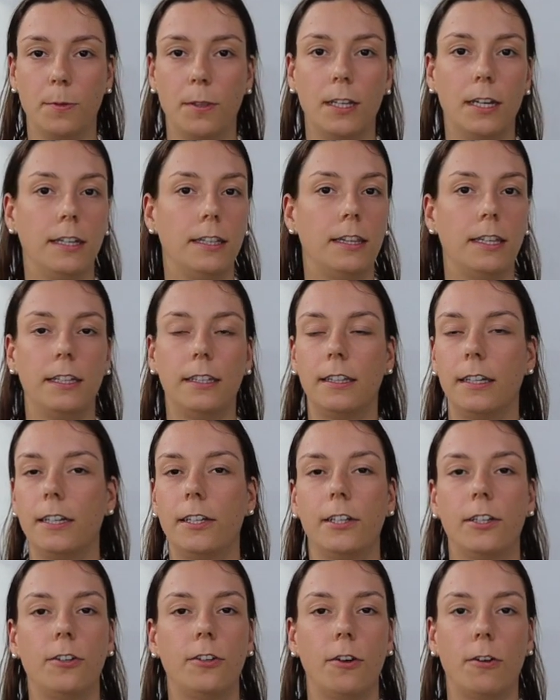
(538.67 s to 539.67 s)
they think they
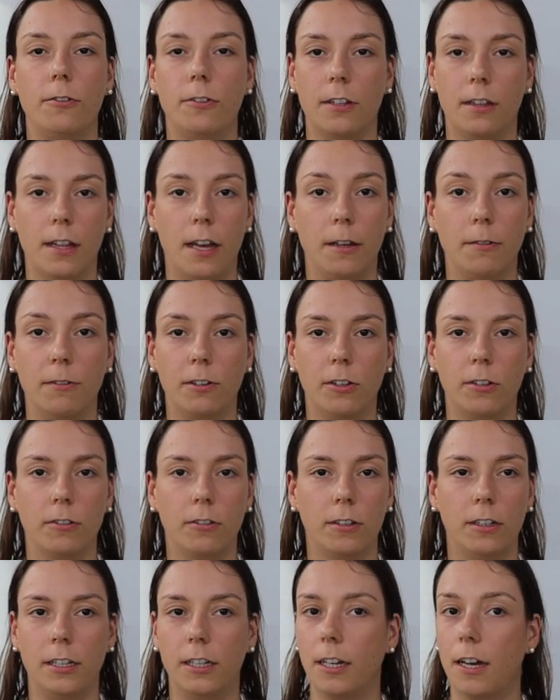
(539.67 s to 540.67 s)
can code a language
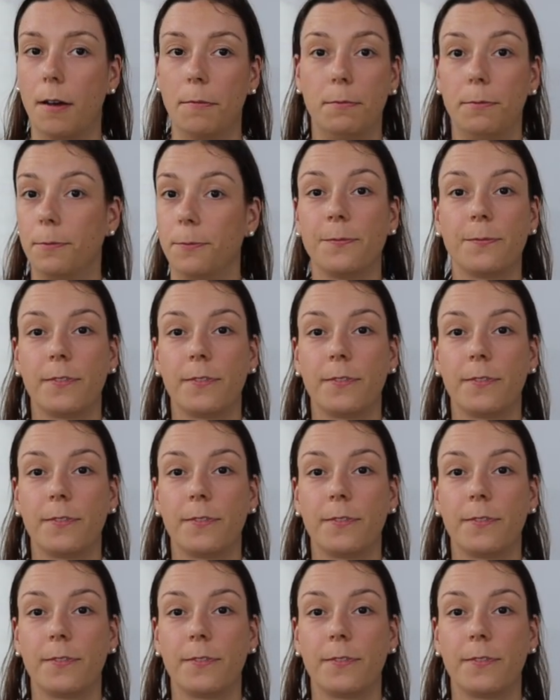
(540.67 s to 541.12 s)
learning app.